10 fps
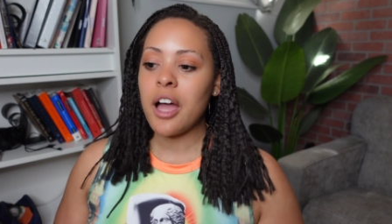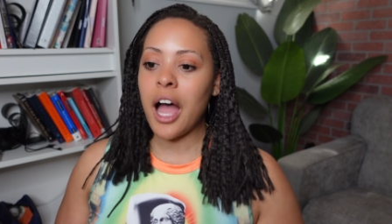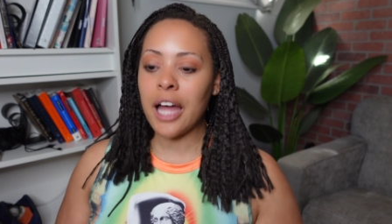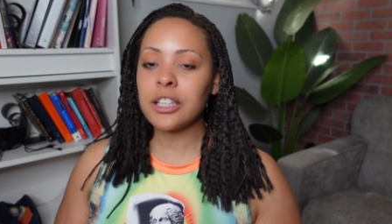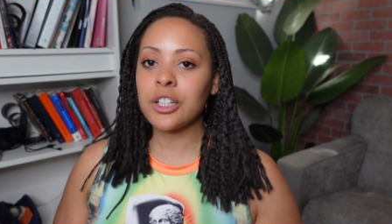
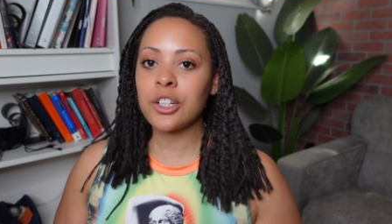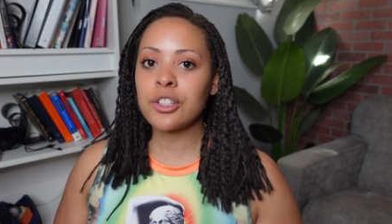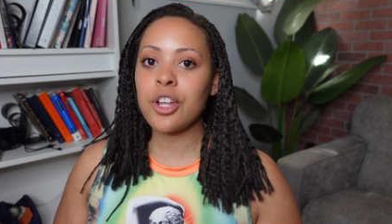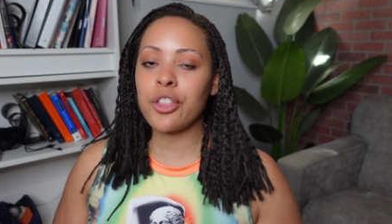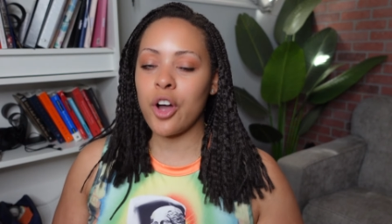I
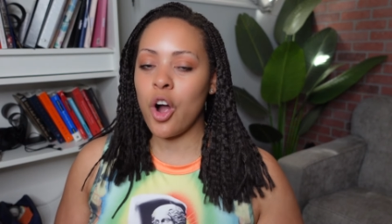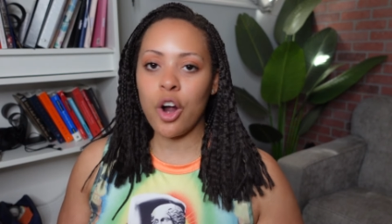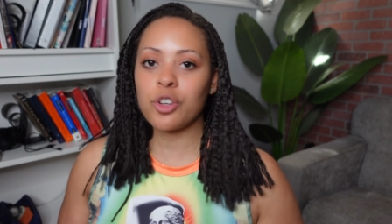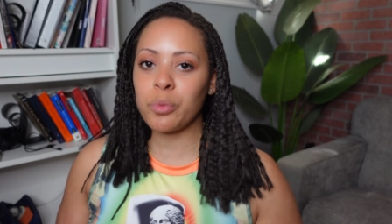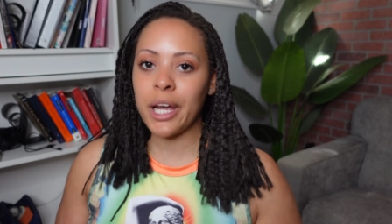learned the
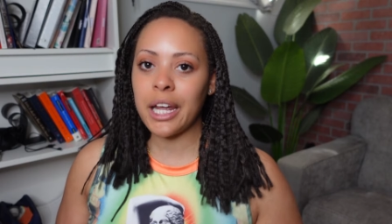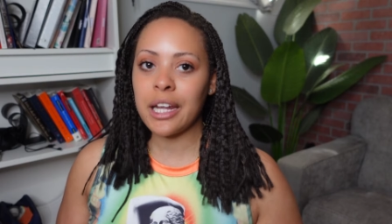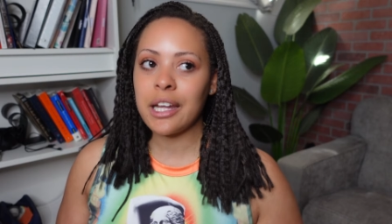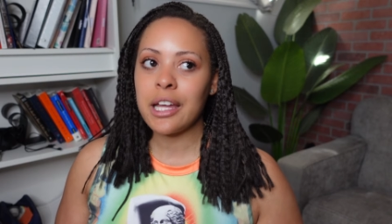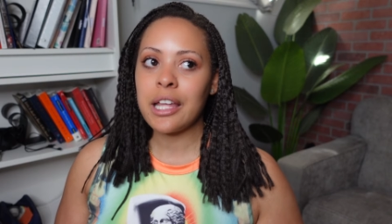hard
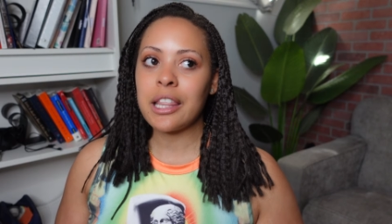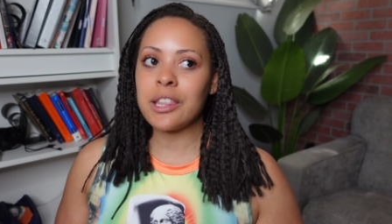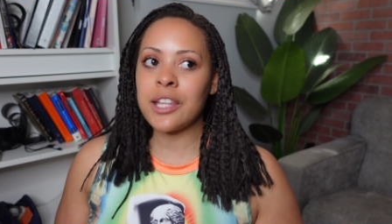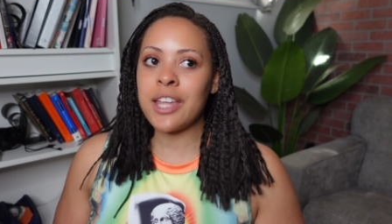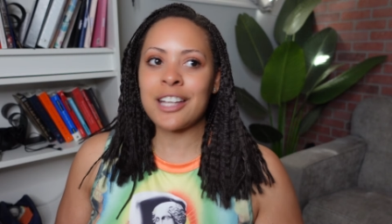way
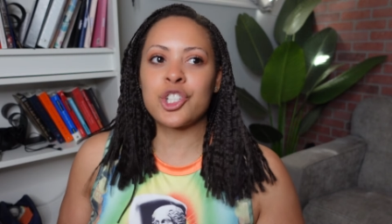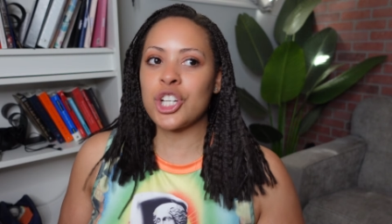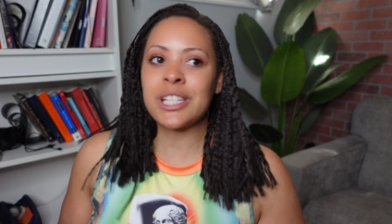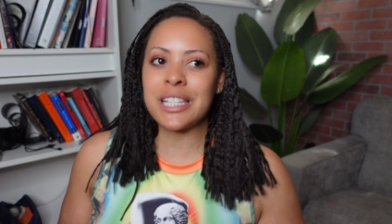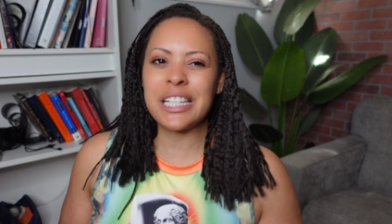that that
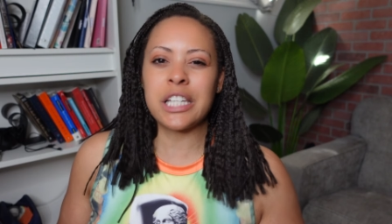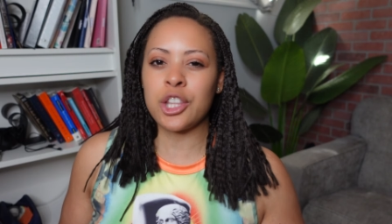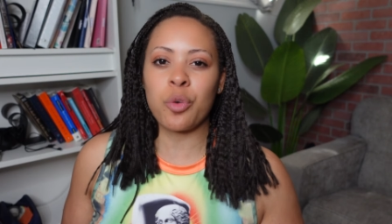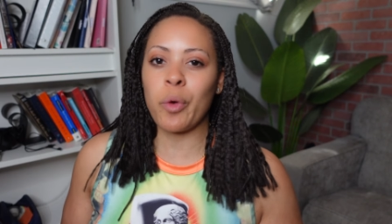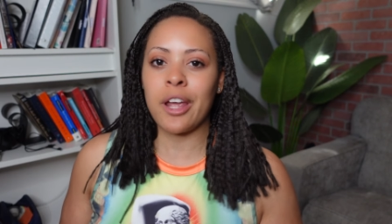just
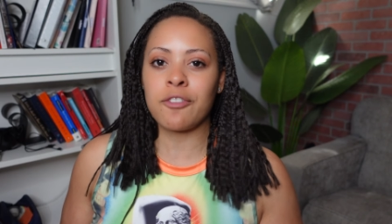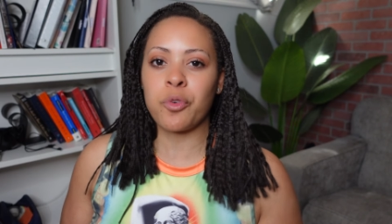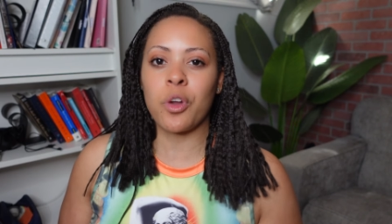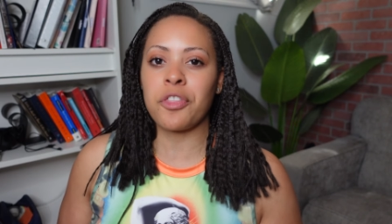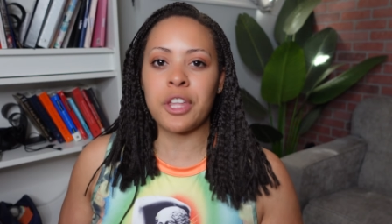isn't the way
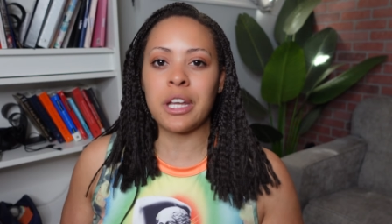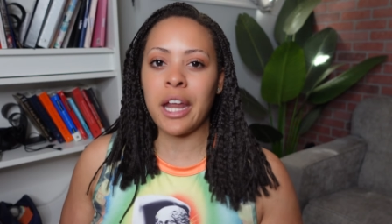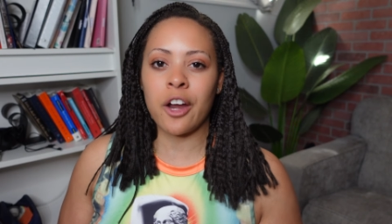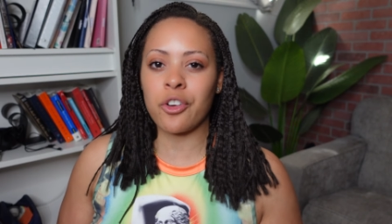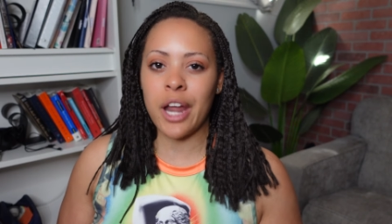for a thin
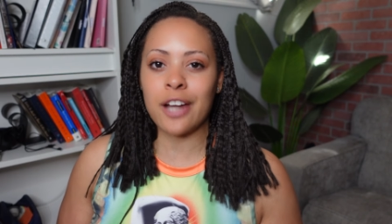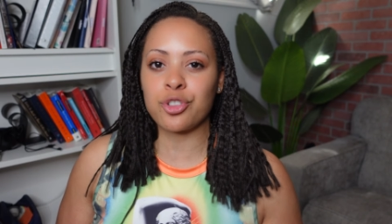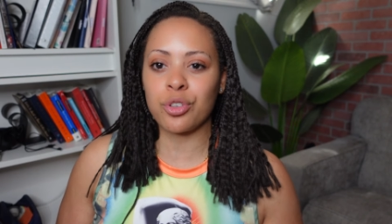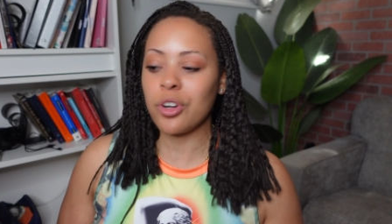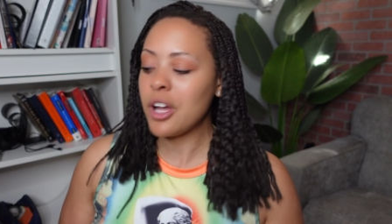hair
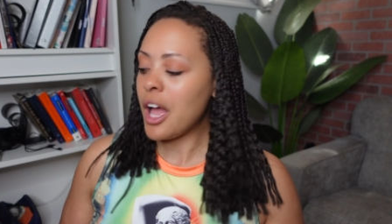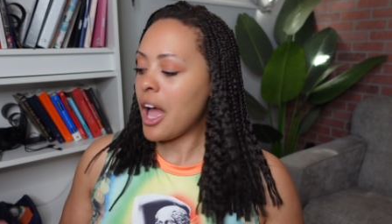natural.